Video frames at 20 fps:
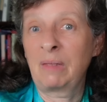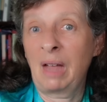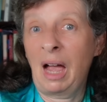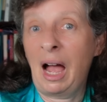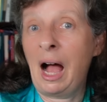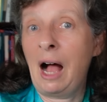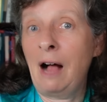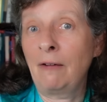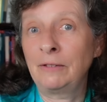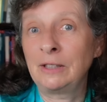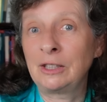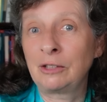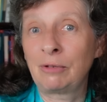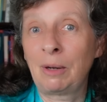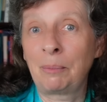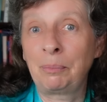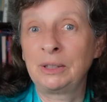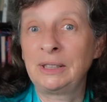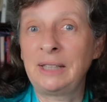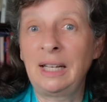half its
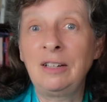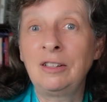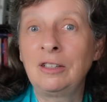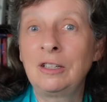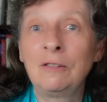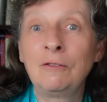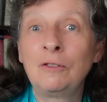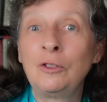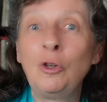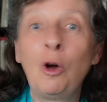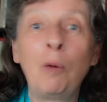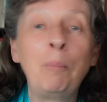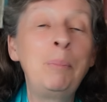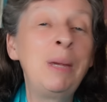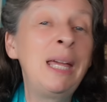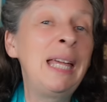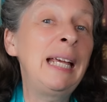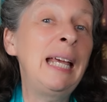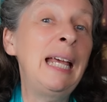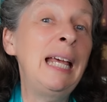representatives not
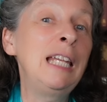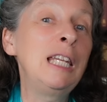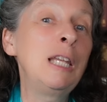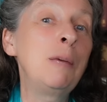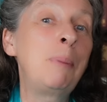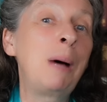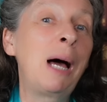being in the